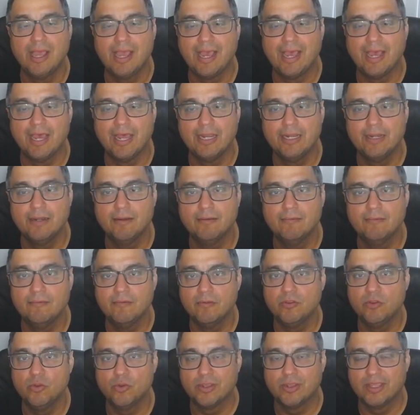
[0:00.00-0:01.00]
and
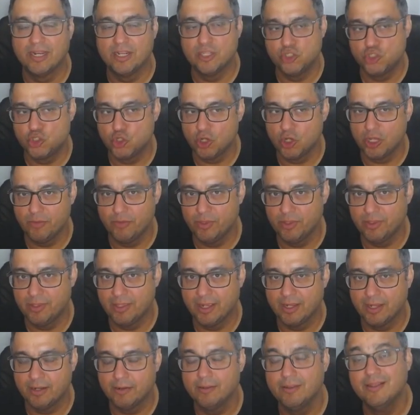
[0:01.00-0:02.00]
you can enjoy with
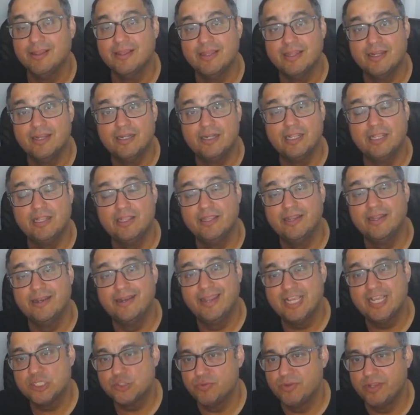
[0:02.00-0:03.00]
that. Till the
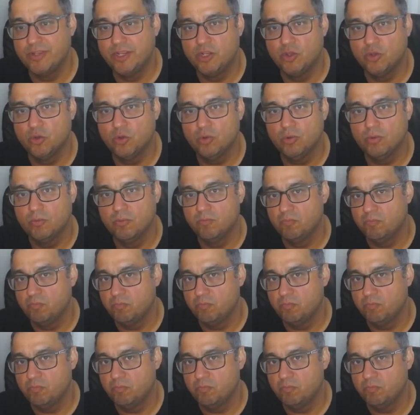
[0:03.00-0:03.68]
next video,